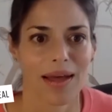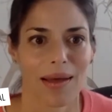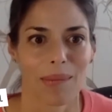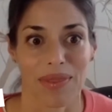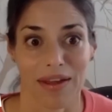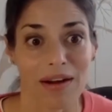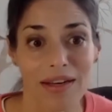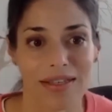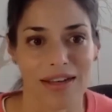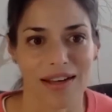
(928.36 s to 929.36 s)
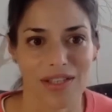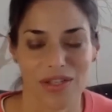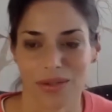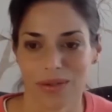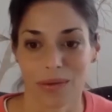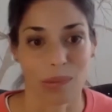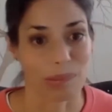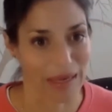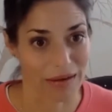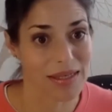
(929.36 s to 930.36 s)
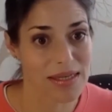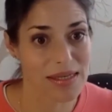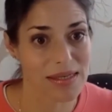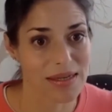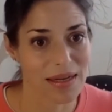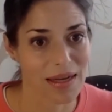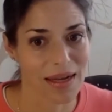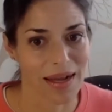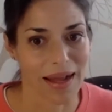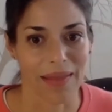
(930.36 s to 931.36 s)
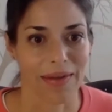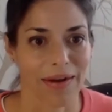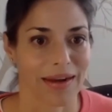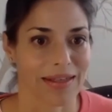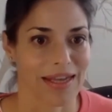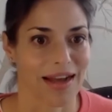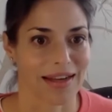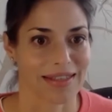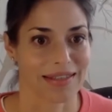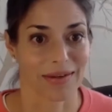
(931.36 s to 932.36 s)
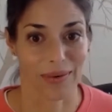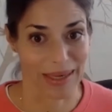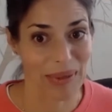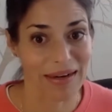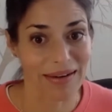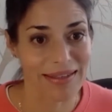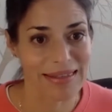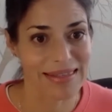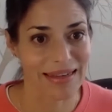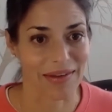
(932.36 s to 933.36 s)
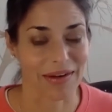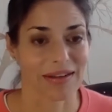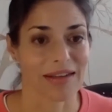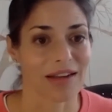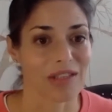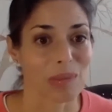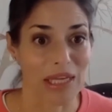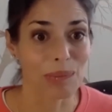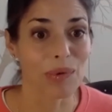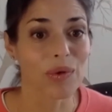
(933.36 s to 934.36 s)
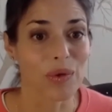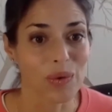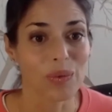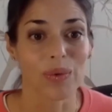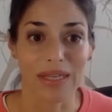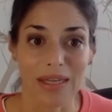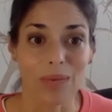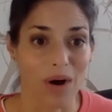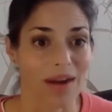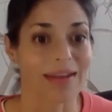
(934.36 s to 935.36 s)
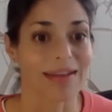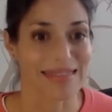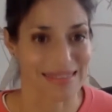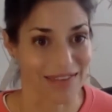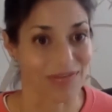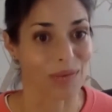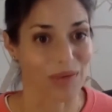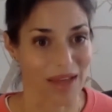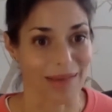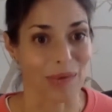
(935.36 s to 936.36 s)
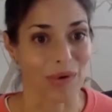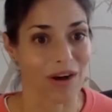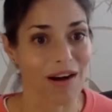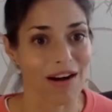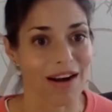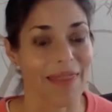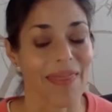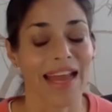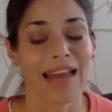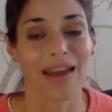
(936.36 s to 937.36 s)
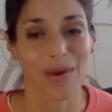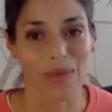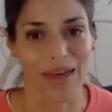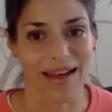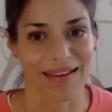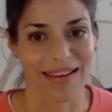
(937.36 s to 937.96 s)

But they are going to talk to parents, and they're going to talk to grandparents, and they're going to talk to people who really want a safe and reliable car. And they know that.